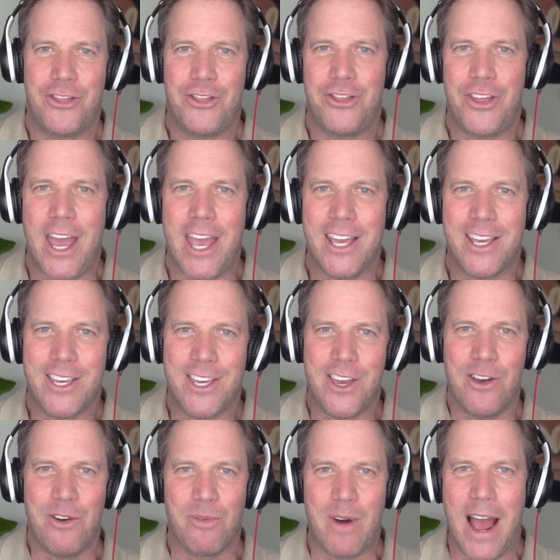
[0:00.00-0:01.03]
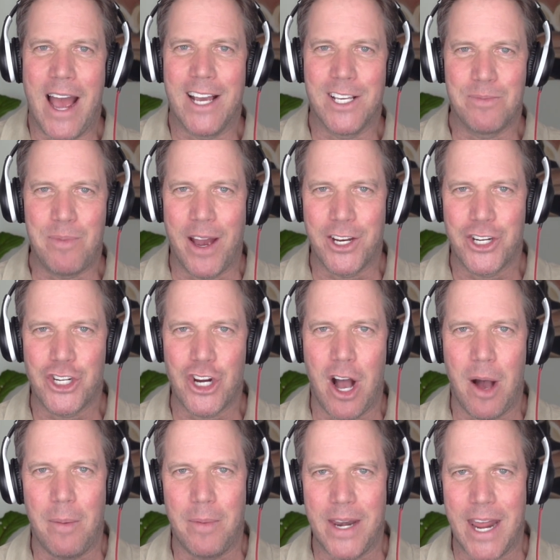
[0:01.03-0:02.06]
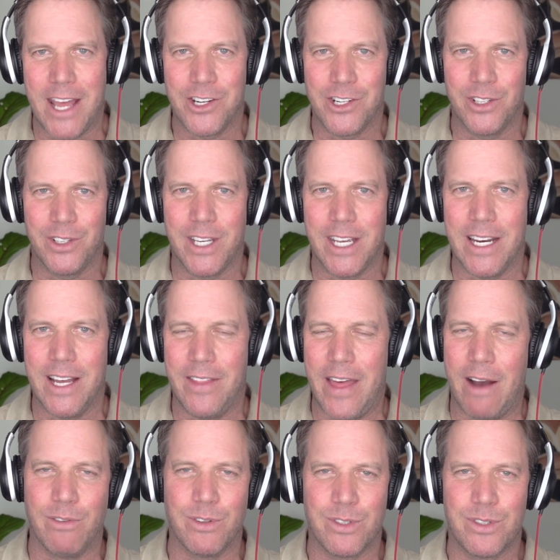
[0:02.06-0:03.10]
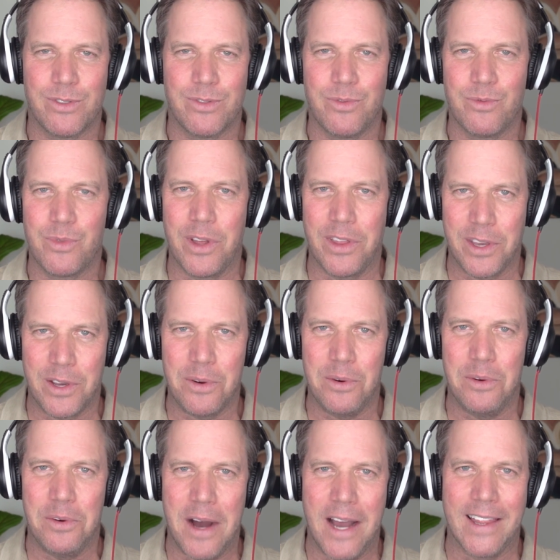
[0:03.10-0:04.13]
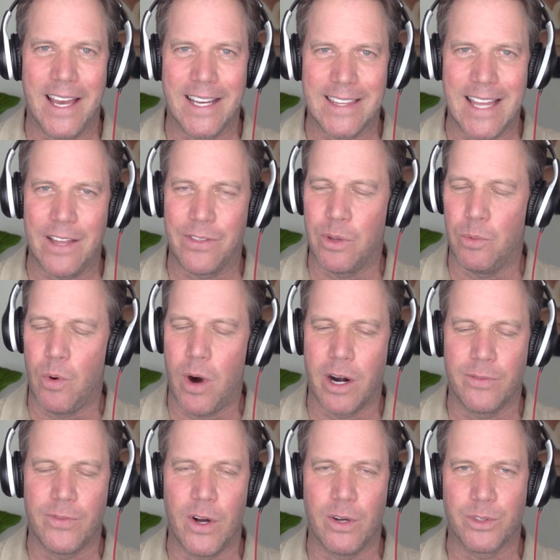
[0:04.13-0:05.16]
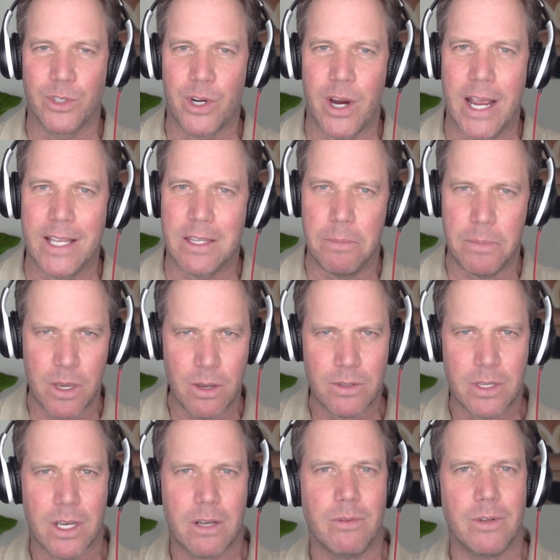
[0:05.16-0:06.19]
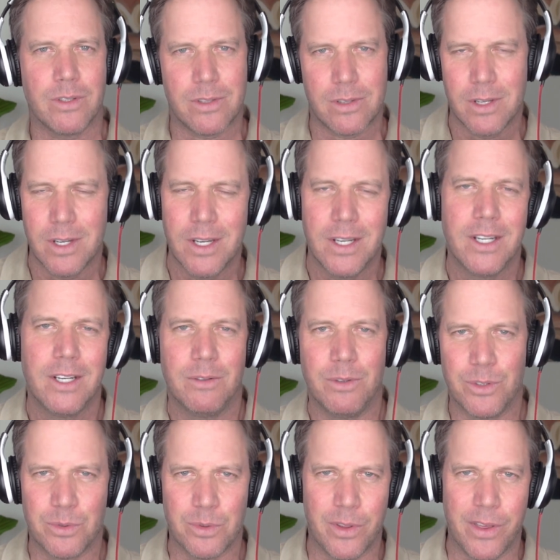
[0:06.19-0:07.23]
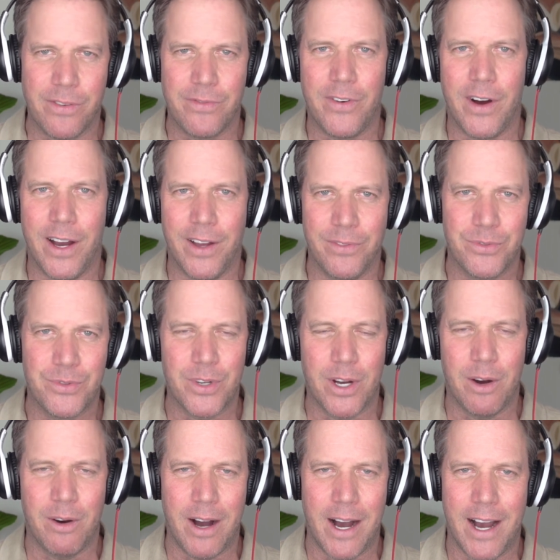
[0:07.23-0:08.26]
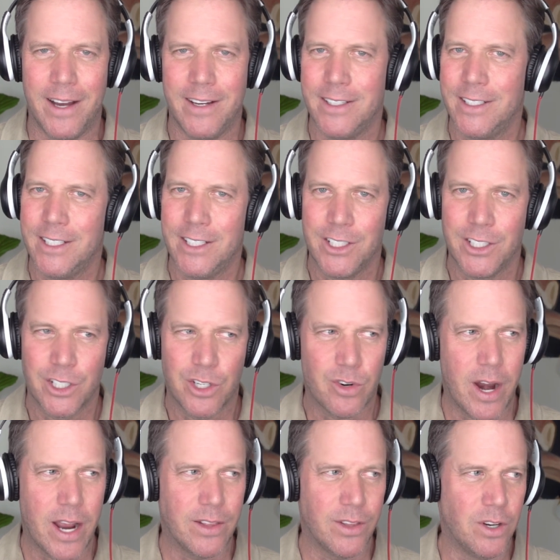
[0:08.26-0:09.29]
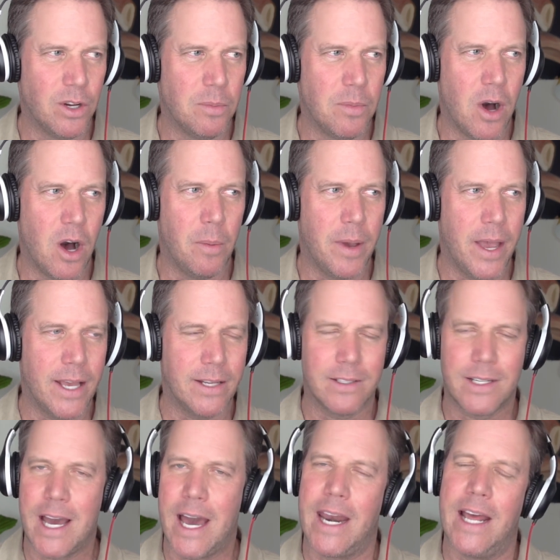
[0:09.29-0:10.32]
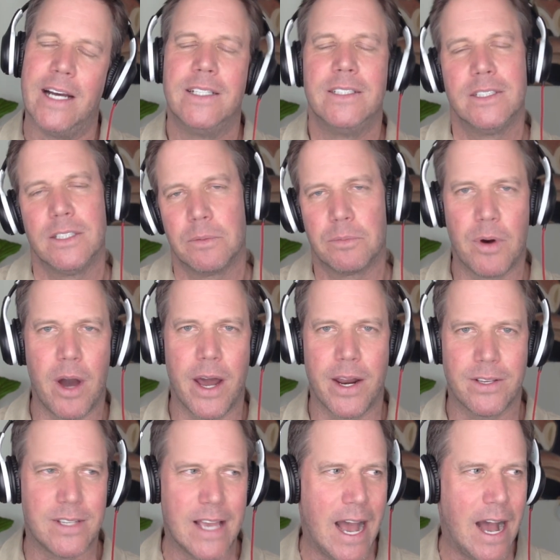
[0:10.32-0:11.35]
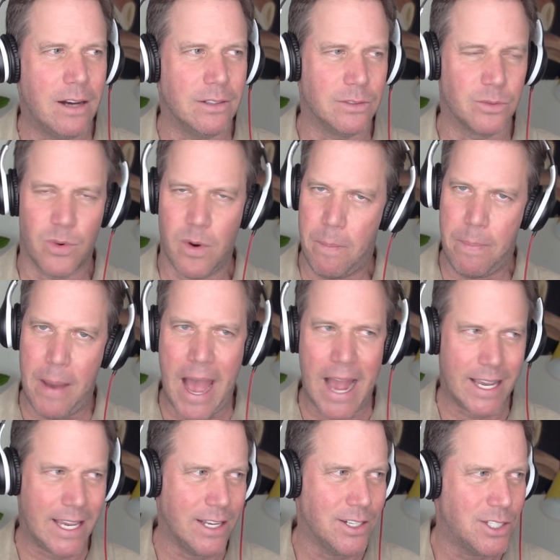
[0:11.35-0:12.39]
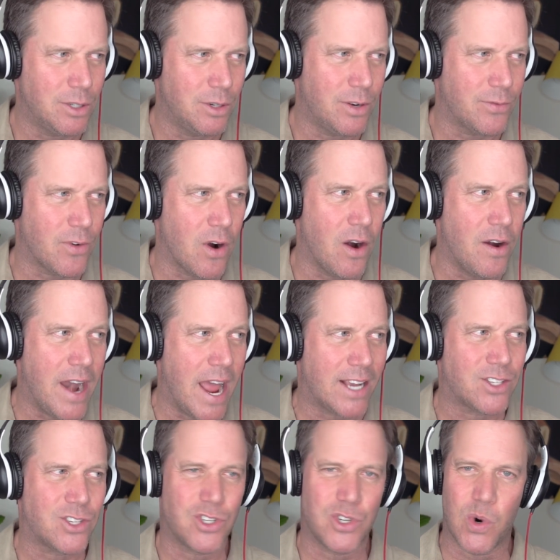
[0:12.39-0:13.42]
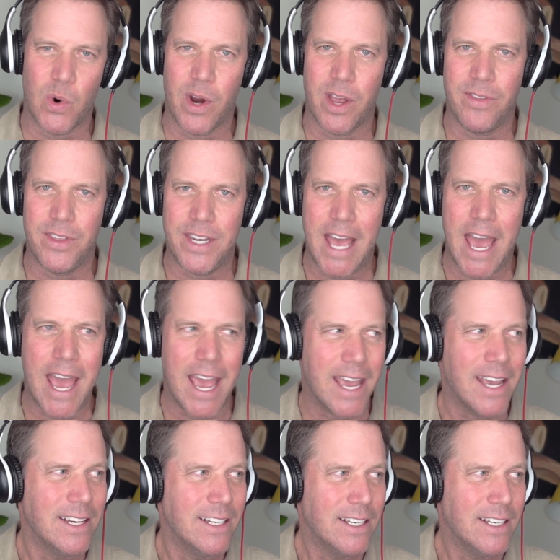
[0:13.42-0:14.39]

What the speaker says: Thank you, Rise by Sham and Angelina. That was really cool. I like that. The waterfall was great. The music was really fun. So great little moment, kind of brought us out, and we're back into it for our next story of the day.